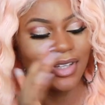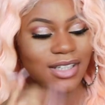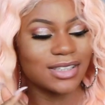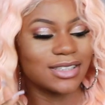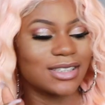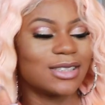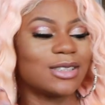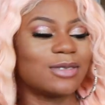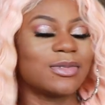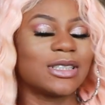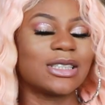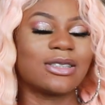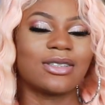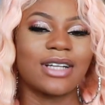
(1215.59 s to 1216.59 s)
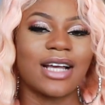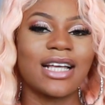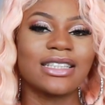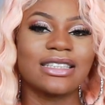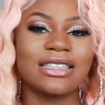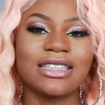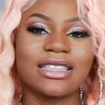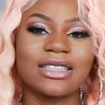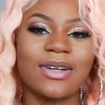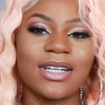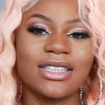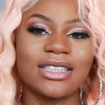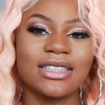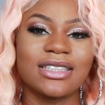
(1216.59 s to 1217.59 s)
Excuse me. So they're asking us
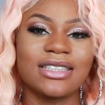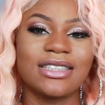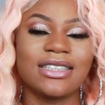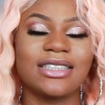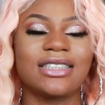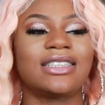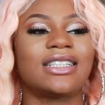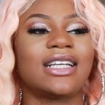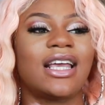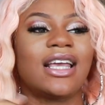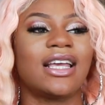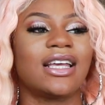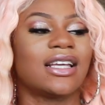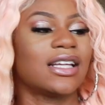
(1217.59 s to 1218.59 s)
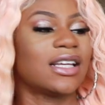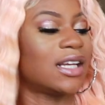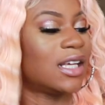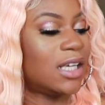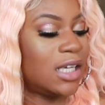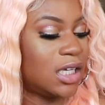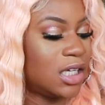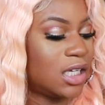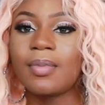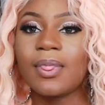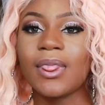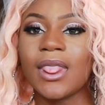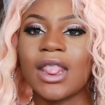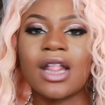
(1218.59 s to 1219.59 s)
questions. And
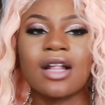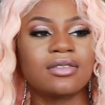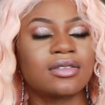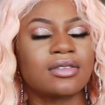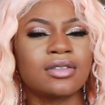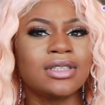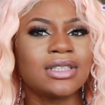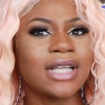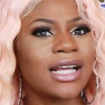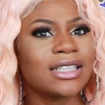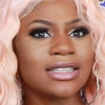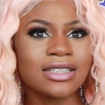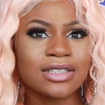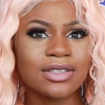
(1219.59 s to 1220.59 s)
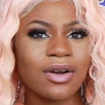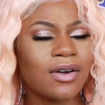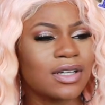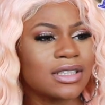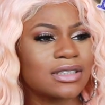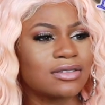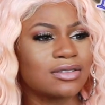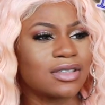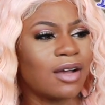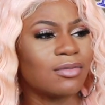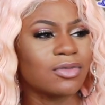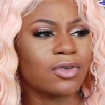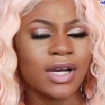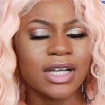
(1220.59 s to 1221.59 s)
so she's asking us all these
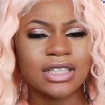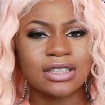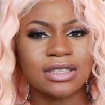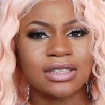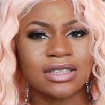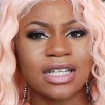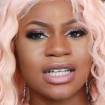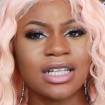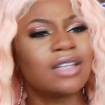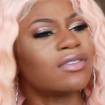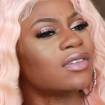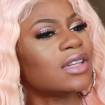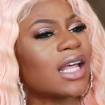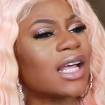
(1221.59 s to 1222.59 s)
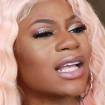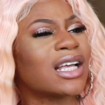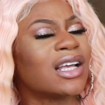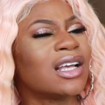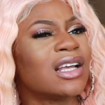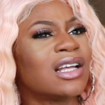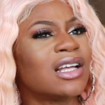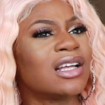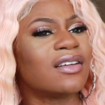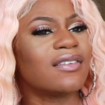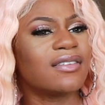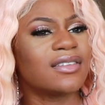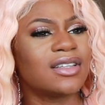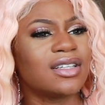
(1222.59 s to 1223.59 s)
dumb questions. And even like
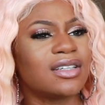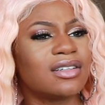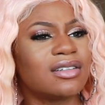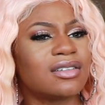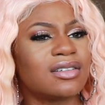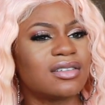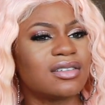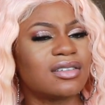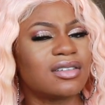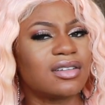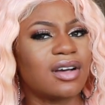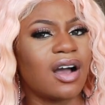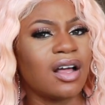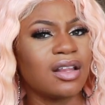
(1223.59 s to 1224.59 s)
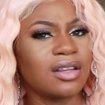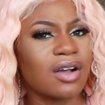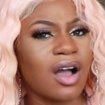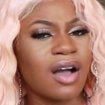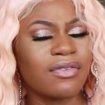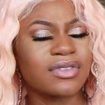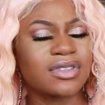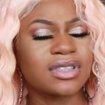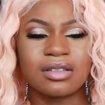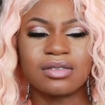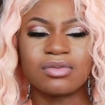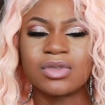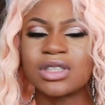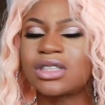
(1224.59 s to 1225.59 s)
the other officer,
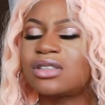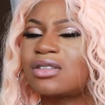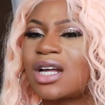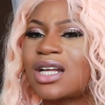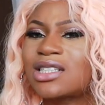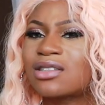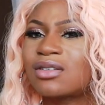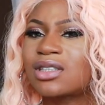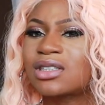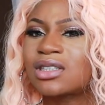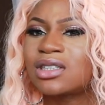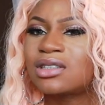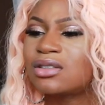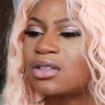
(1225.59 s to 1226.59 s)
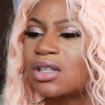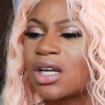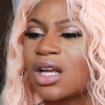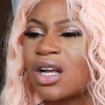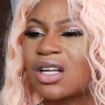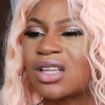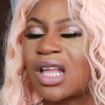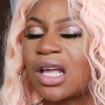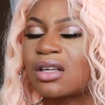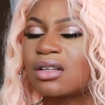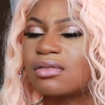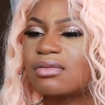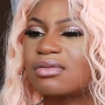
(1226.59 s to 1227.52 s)
when she'll ask a question, he's looking at her like